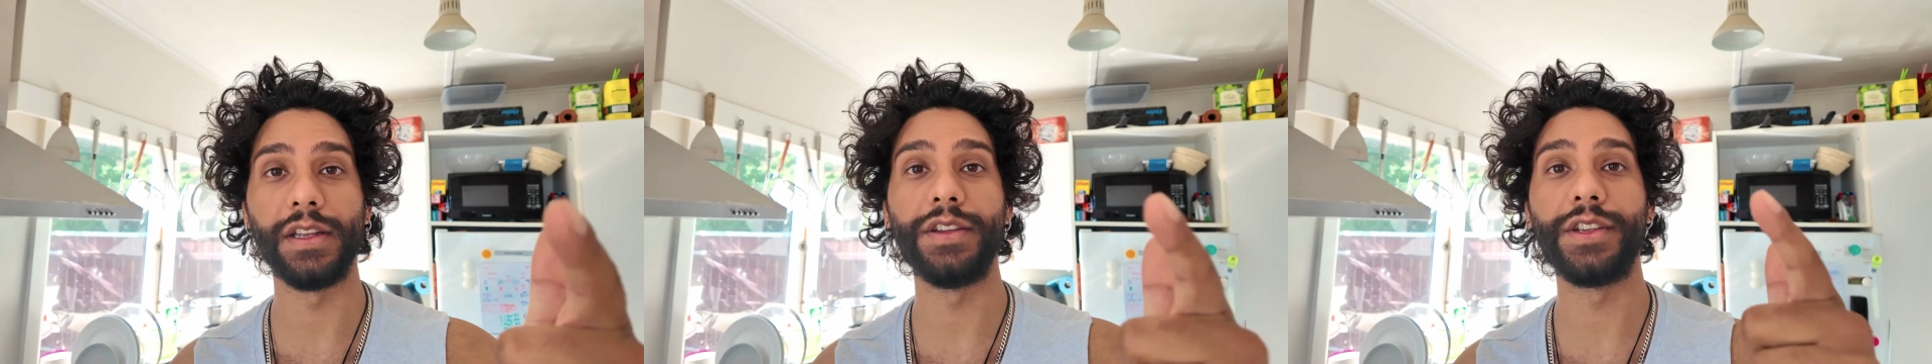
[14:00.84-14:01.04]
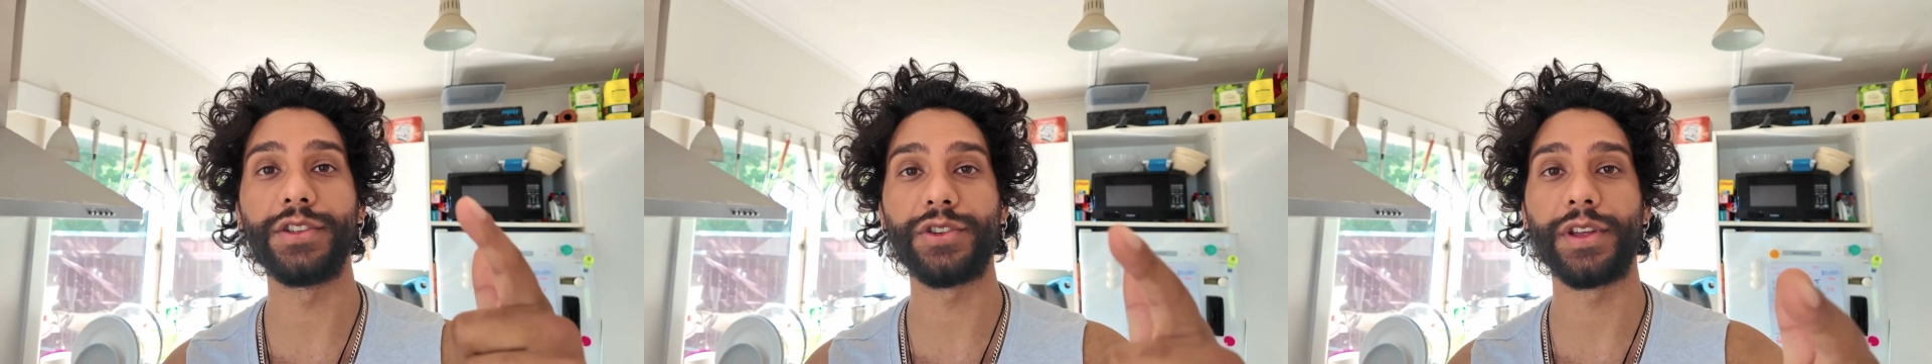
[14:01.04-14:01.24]
the
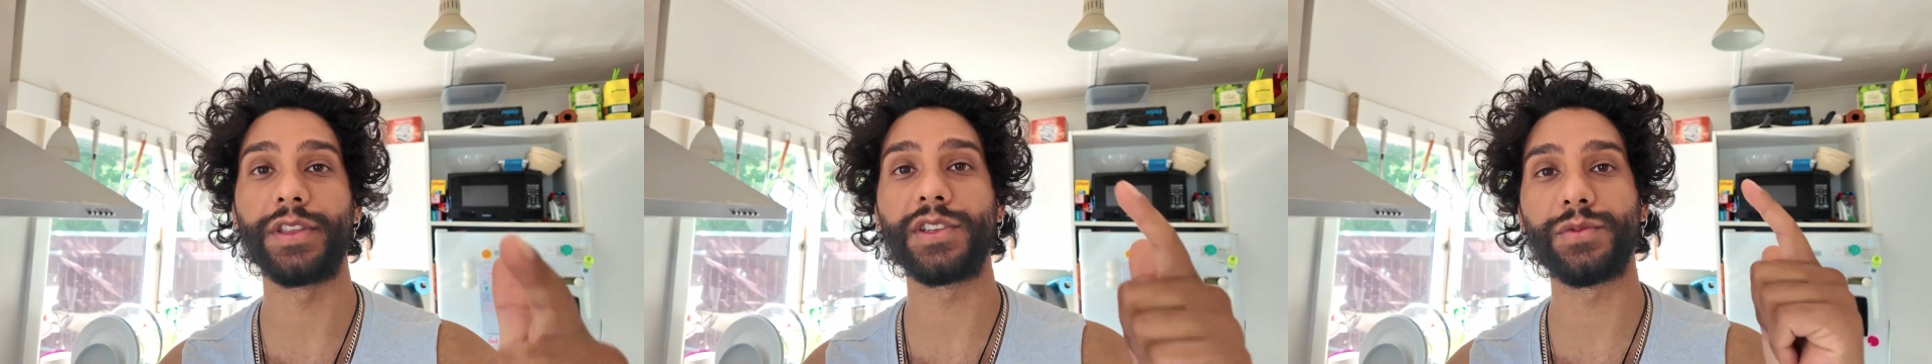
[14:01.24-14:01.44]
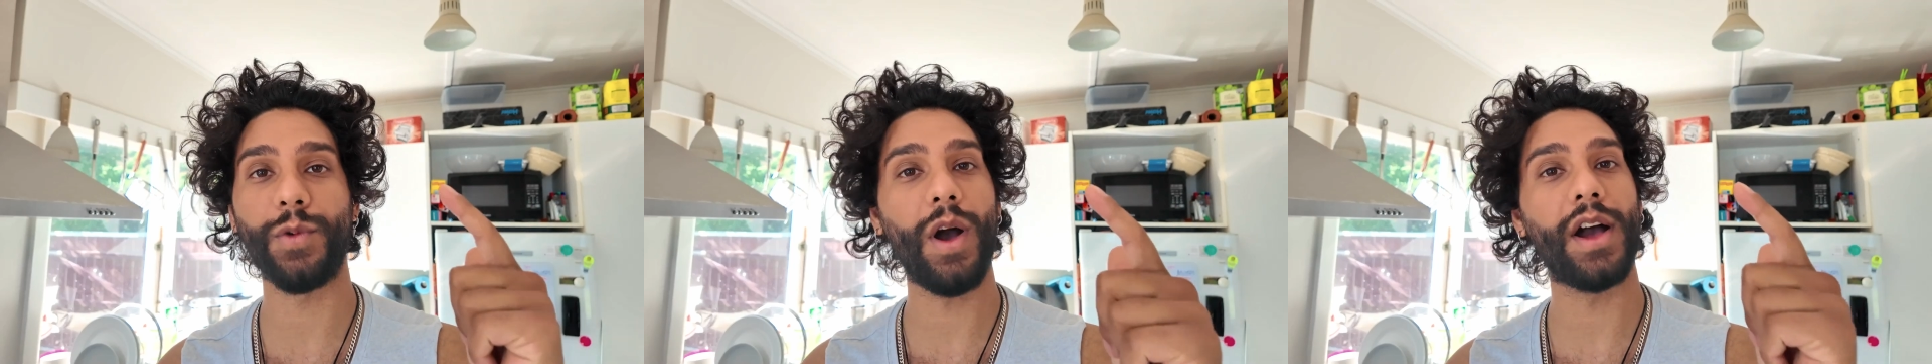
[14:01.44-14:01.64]
industry,
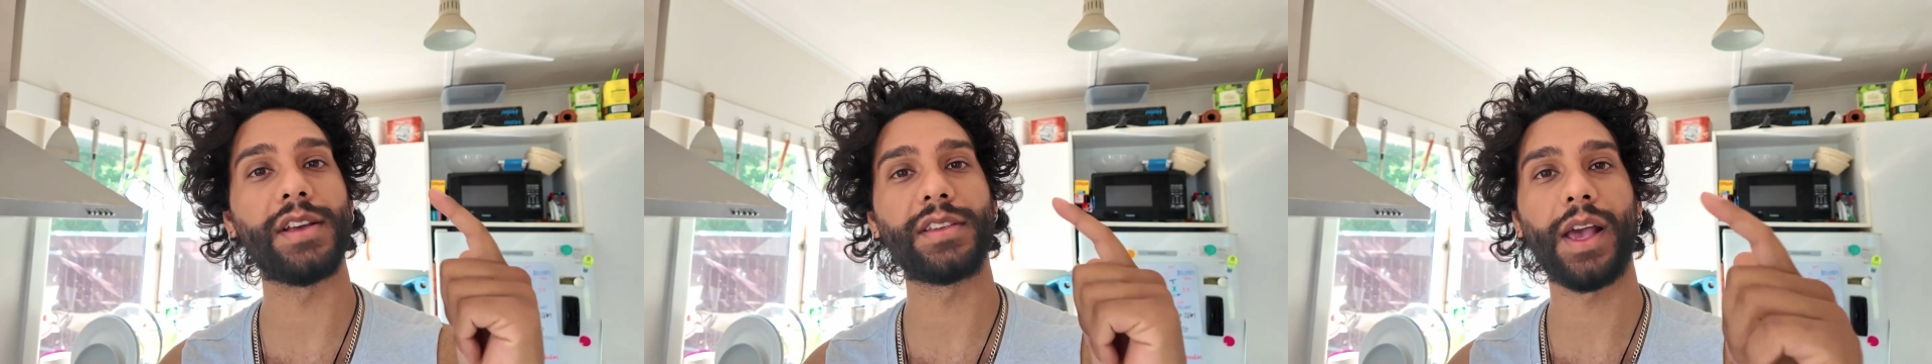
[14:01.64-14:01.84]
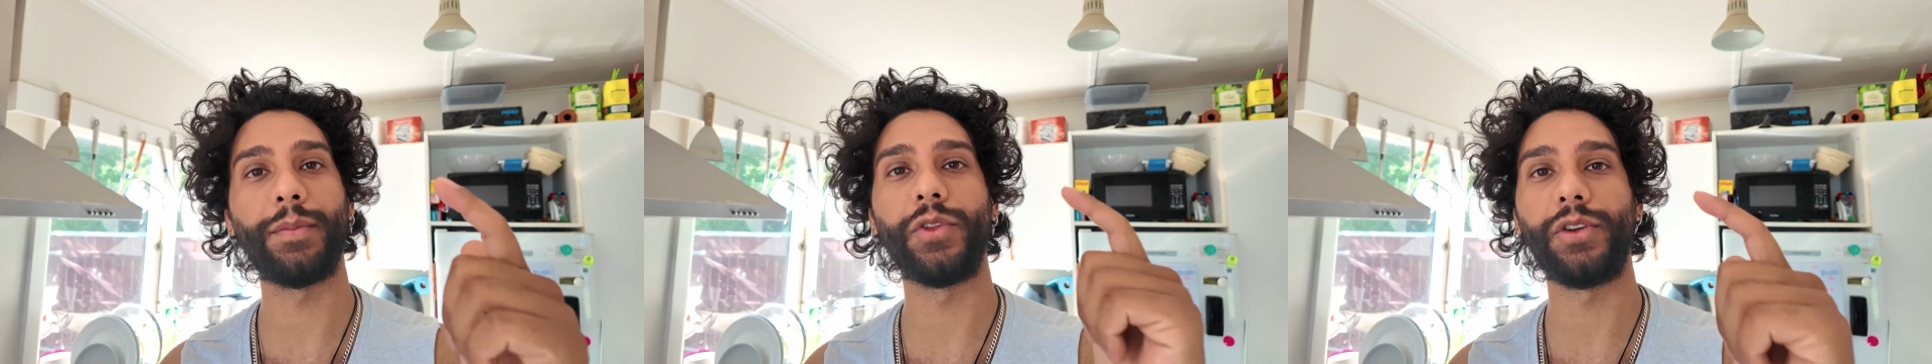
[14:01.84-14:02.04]
this is why I
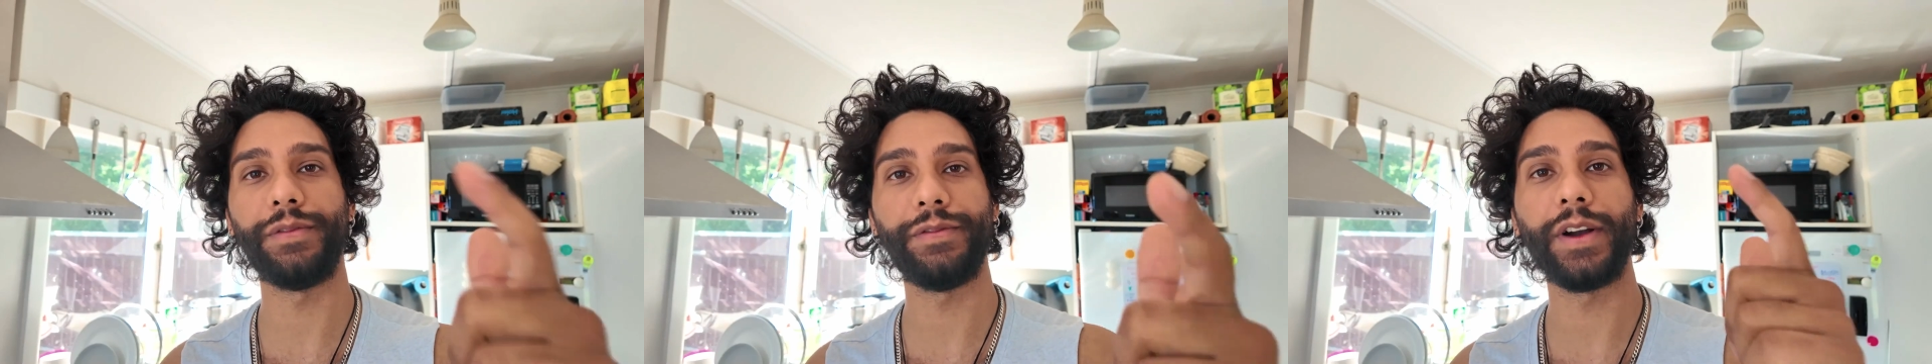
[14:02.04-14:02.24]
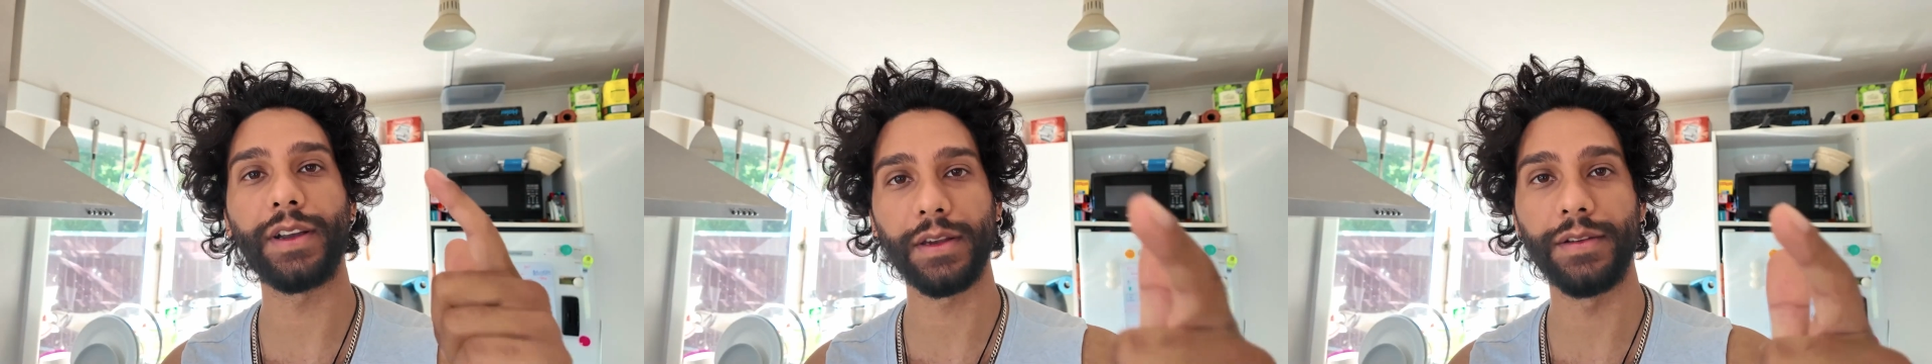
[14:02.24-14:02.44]
say I'm not a
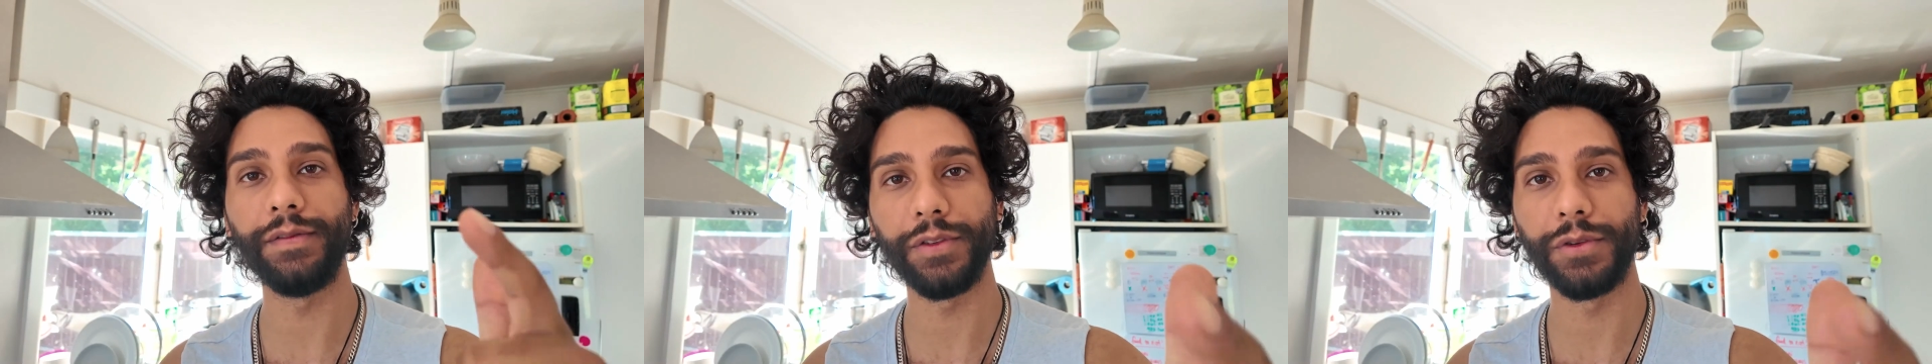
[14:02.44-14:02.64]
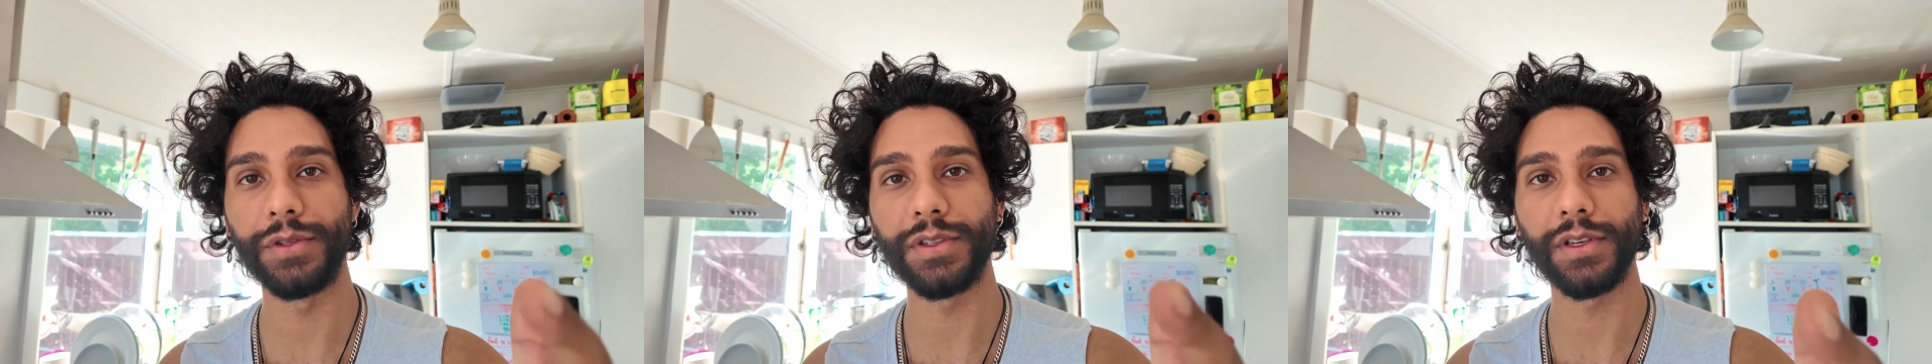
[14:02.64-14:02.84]
fucking
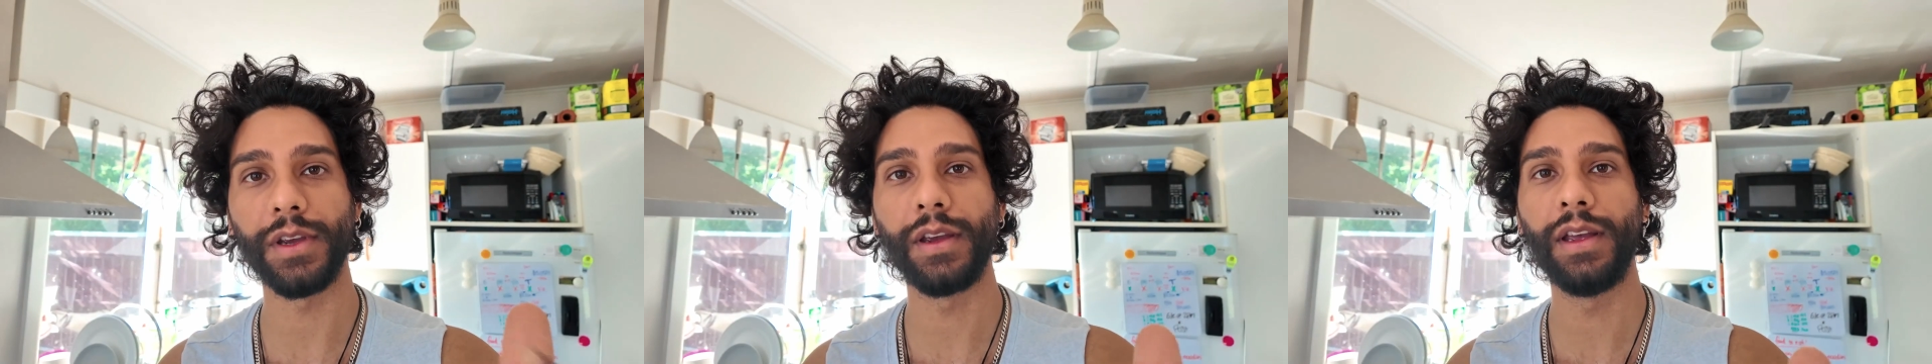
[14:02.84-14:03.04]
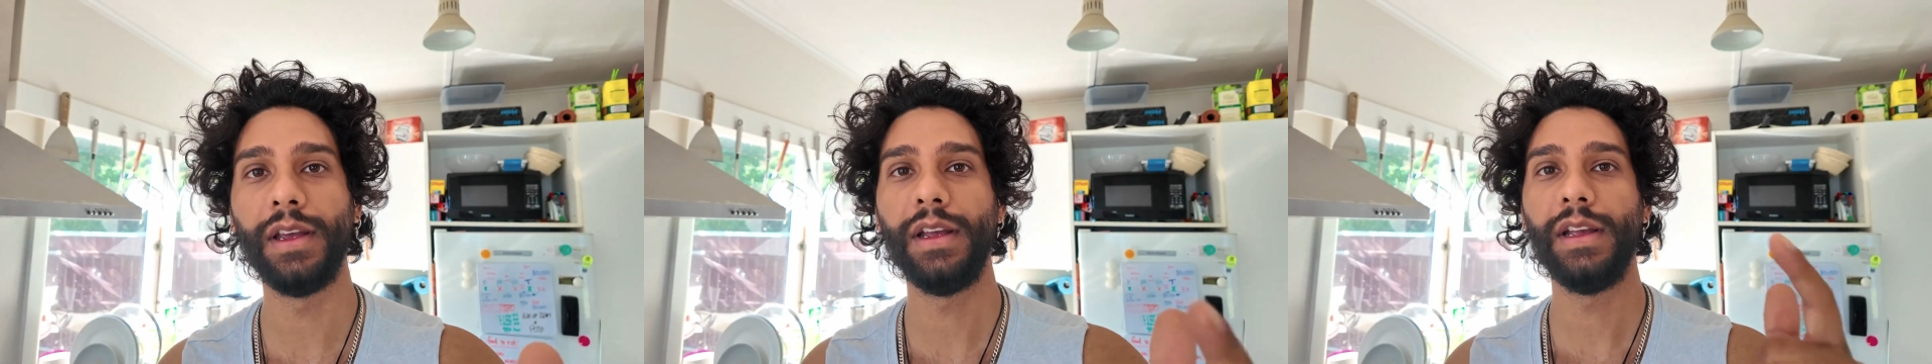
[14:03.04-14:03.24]
influencer,